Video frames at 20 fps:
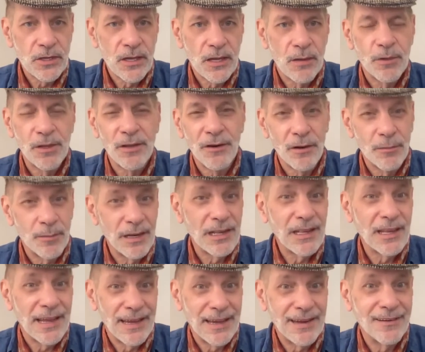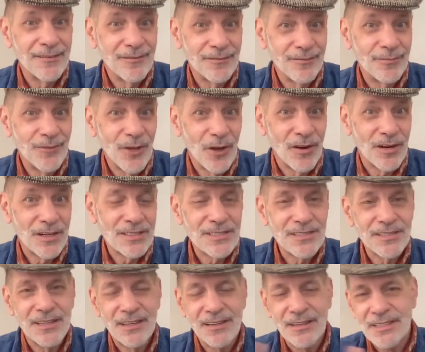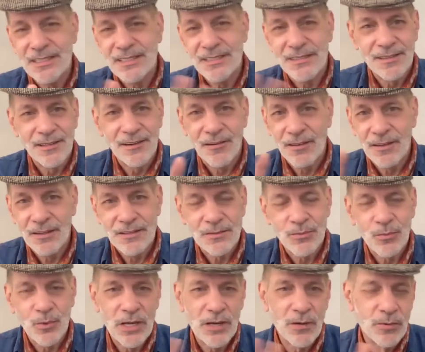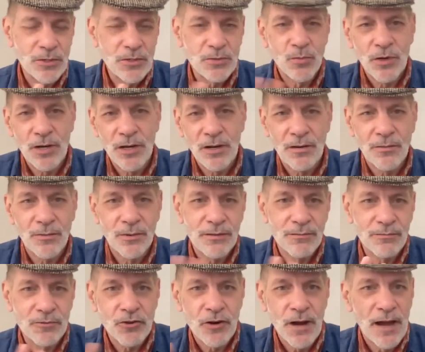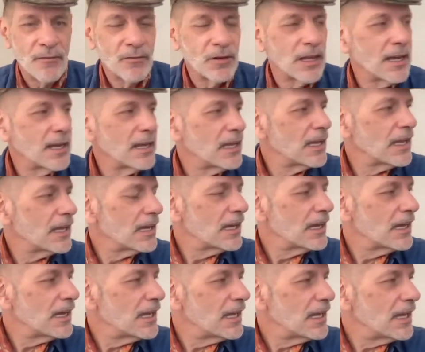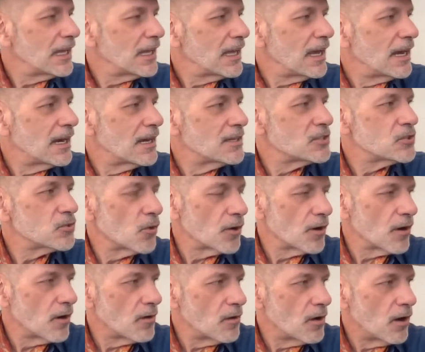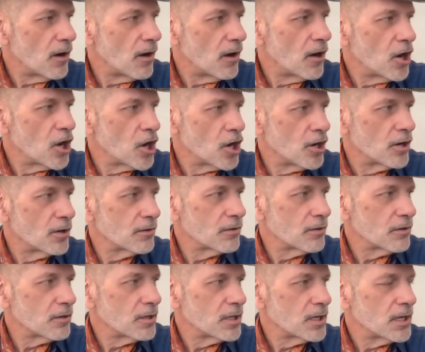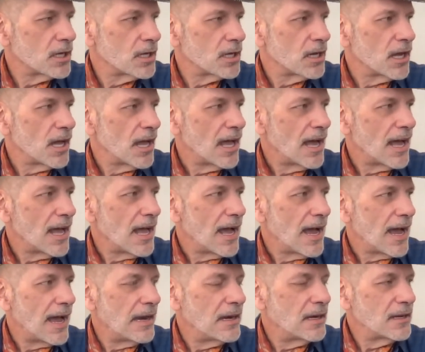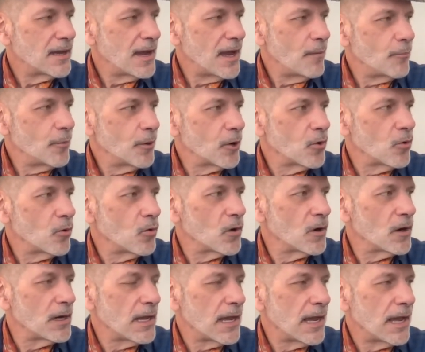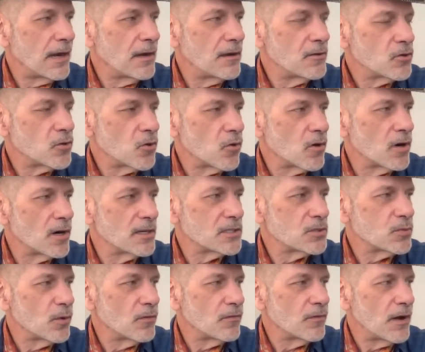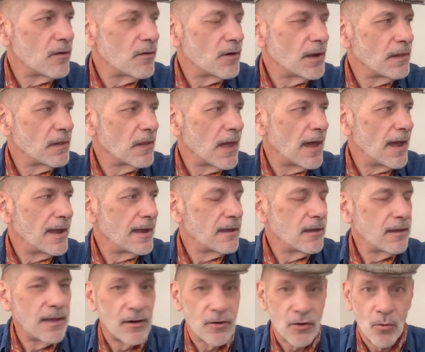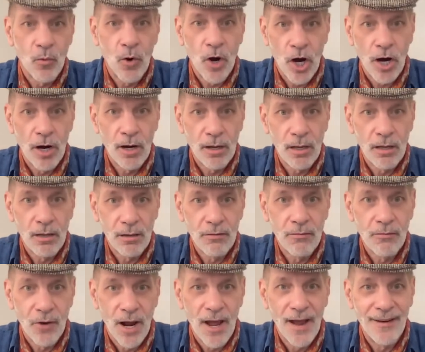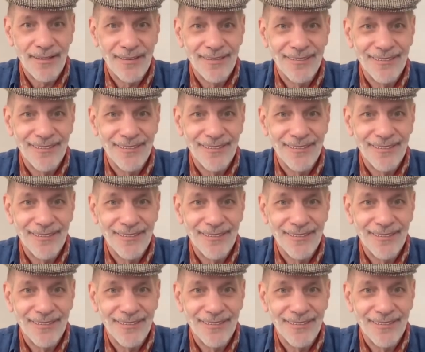I'm a little bit late, honestly, because, you know, this week was weird with traveling. And I started on Earth. And Capricorn and Taurus were very like, get to work, right?